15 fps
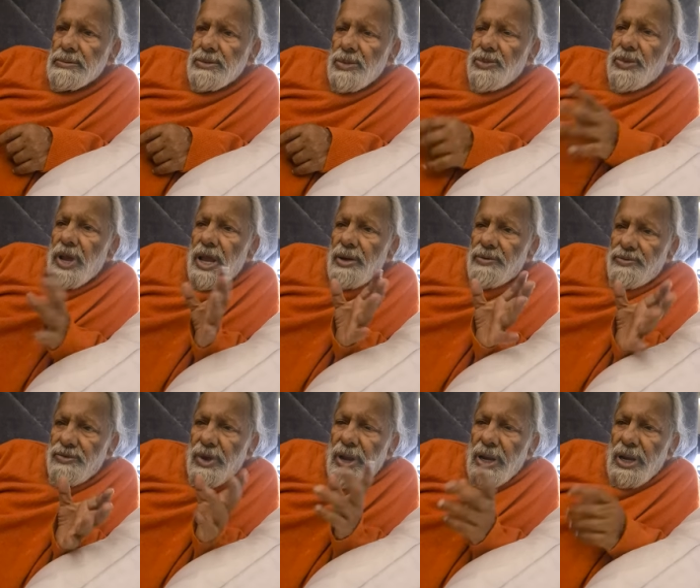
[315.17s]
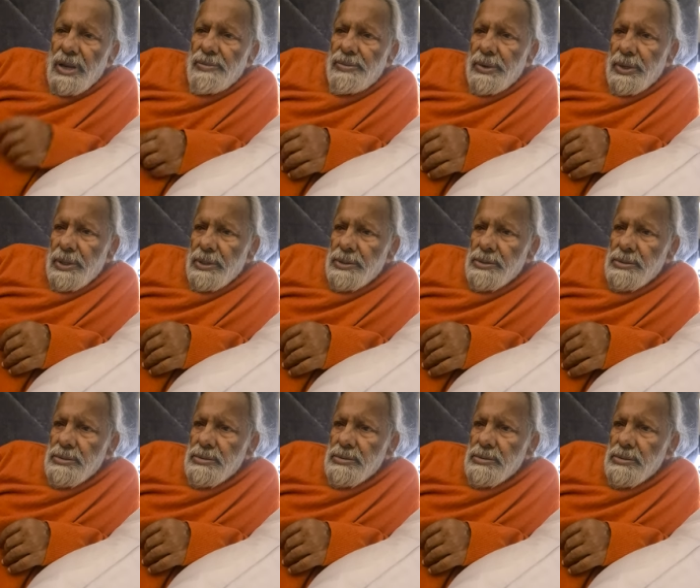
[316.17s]
We have well living,
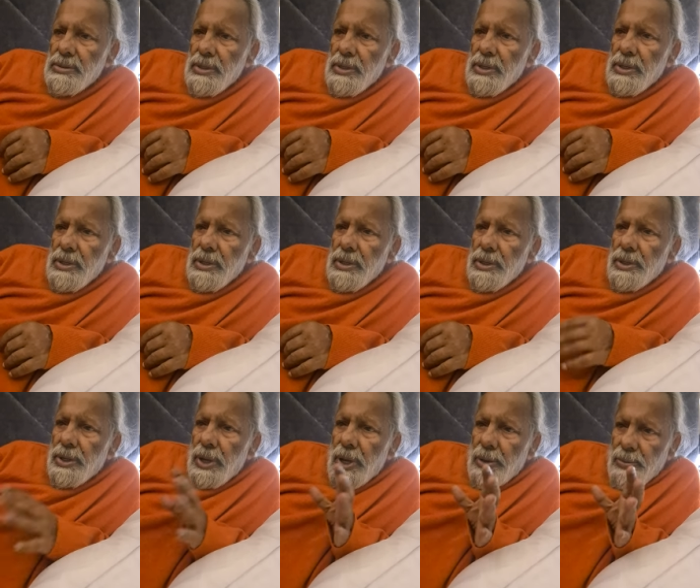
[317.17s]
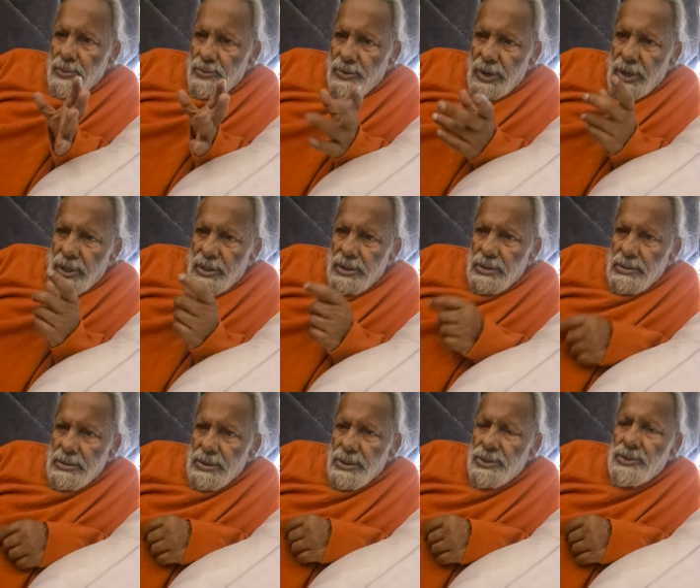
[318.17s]
you have well
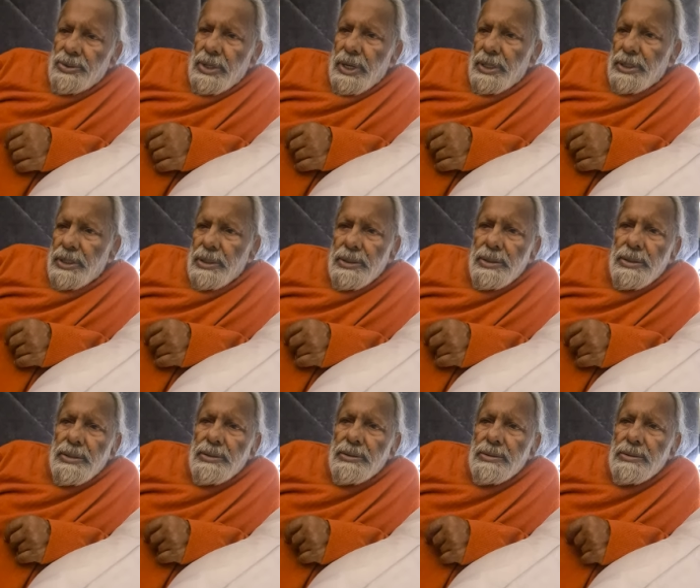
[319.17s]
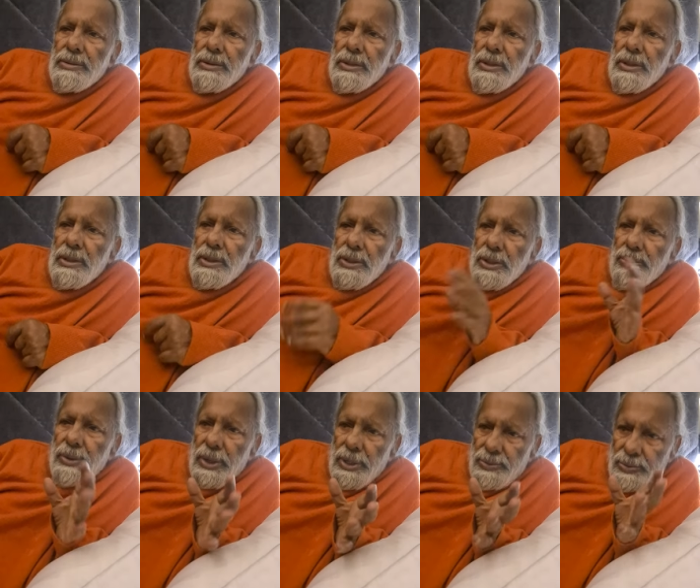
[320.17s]
educated, you
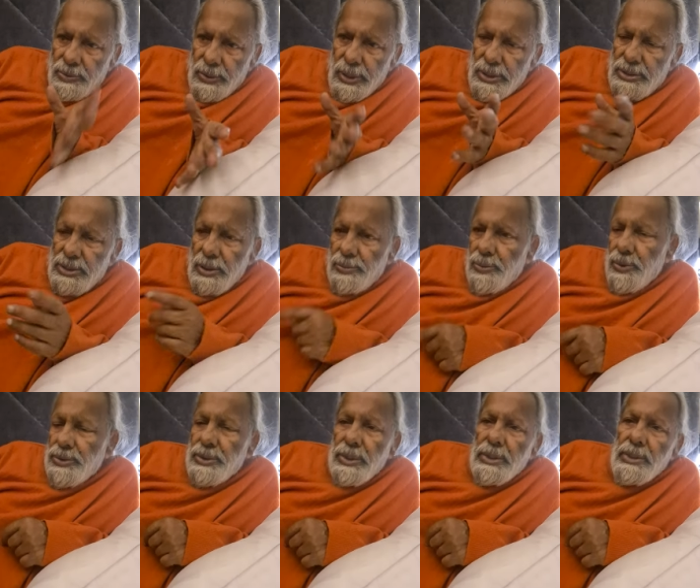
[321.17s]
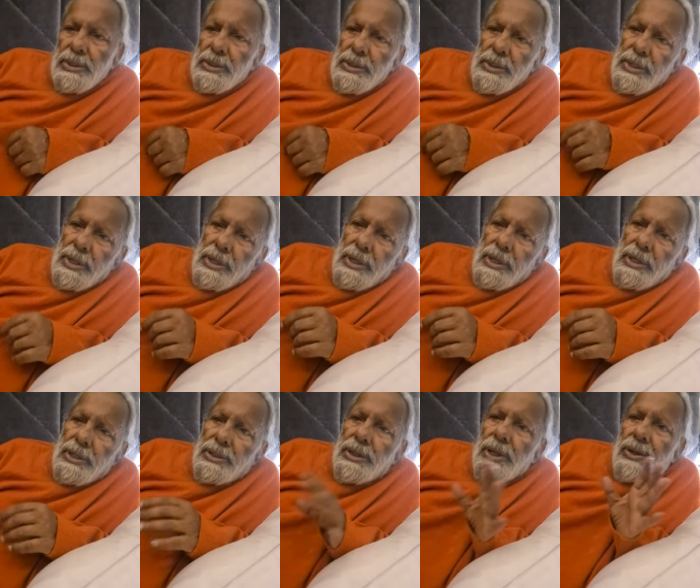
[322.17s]
are well supported,
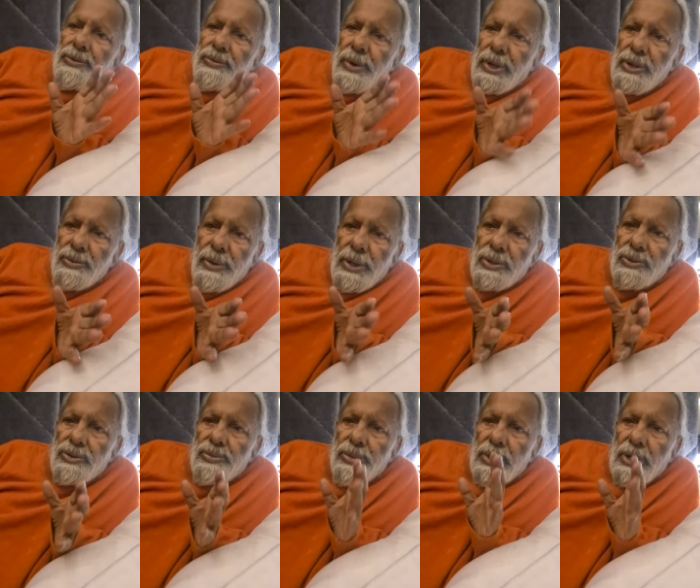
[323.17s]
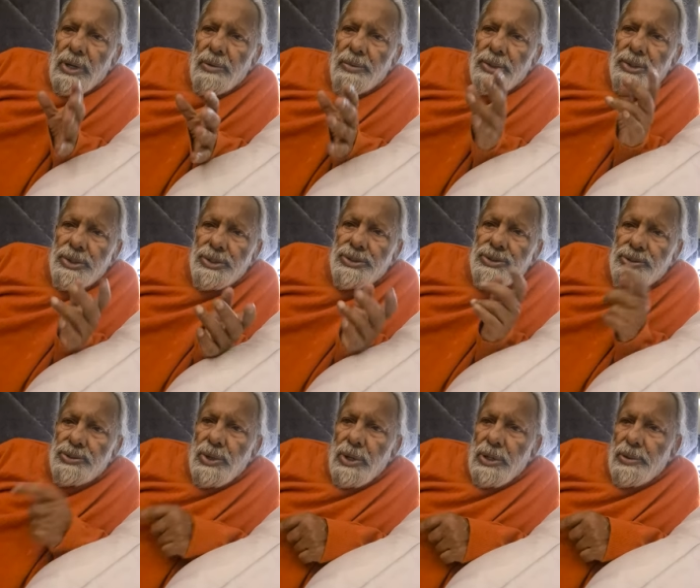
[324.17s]
then why you want to become a
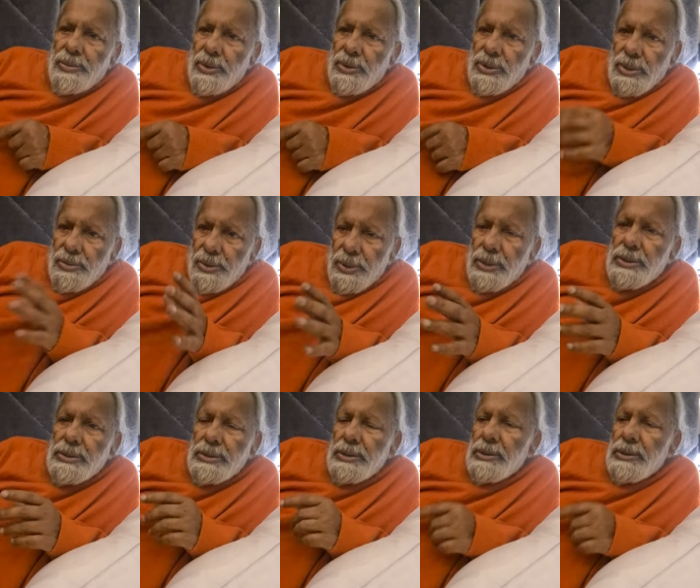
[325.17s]
destroyer of the universe?